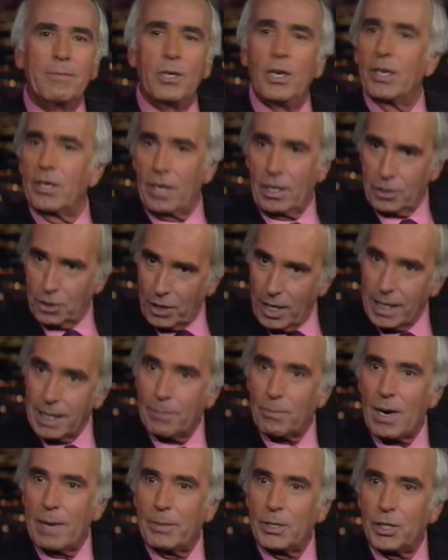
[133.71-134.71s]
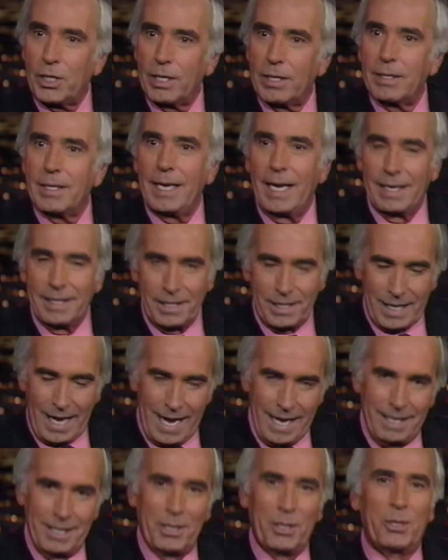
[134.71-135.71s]
Do you understand the premise here? Yes. yeah,
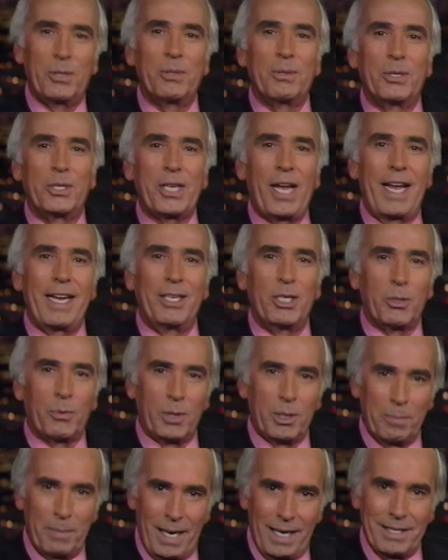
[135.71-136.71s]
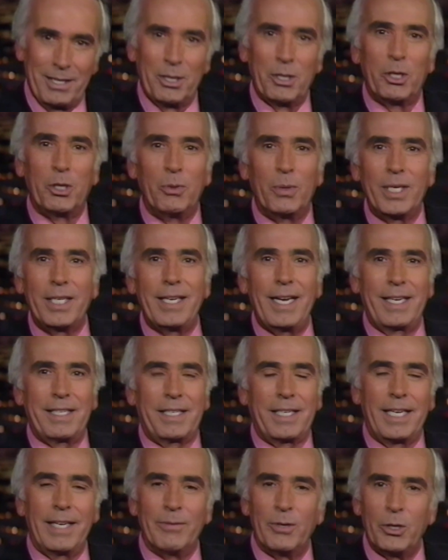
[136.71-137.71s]
science science responses to a
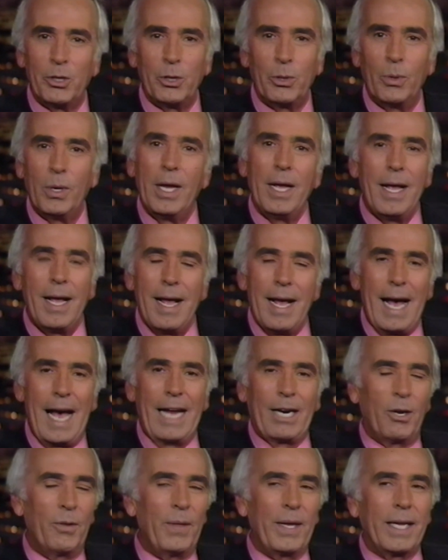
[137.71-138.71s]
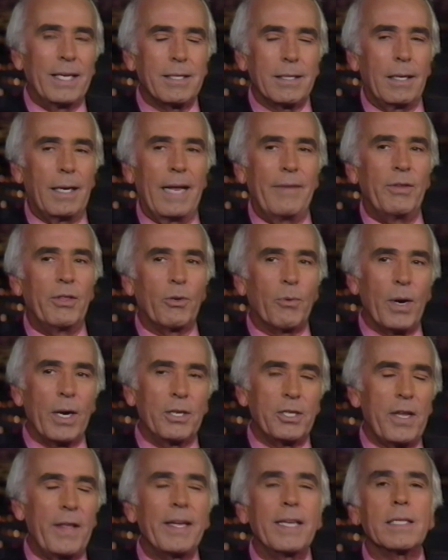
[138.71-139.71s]
test given to, I don't think it's 11th
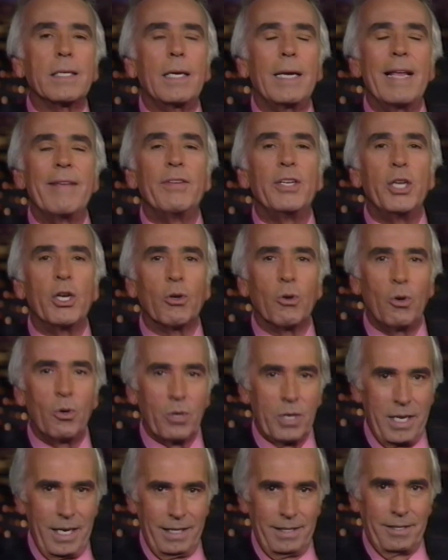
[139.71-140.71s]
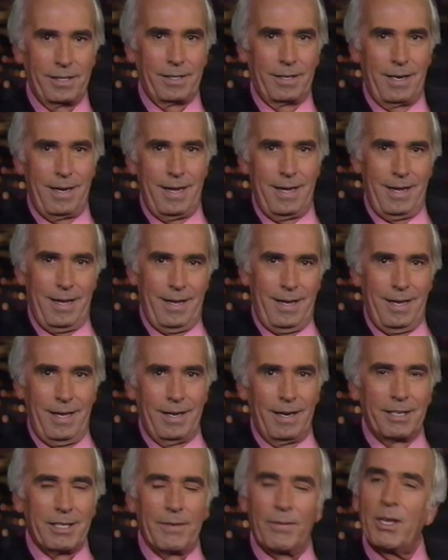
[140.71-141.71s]
graders. I think it's 11 year old kids.
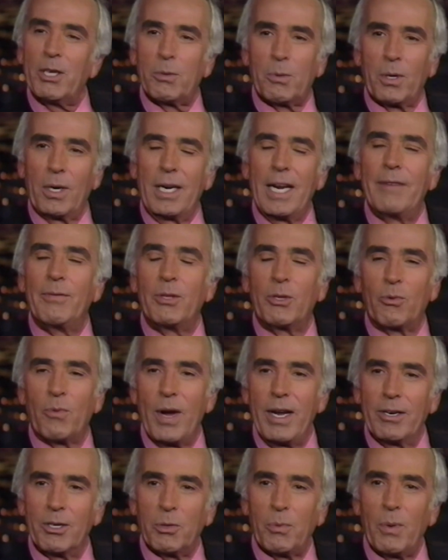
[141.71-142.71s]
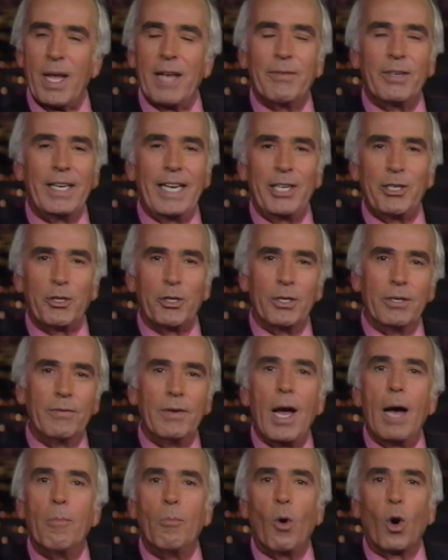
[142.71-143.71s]
Because if these were 11th graders, we have a nation
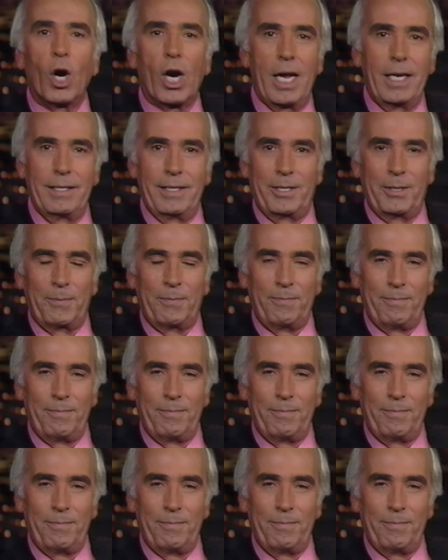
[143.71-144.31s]
of morons.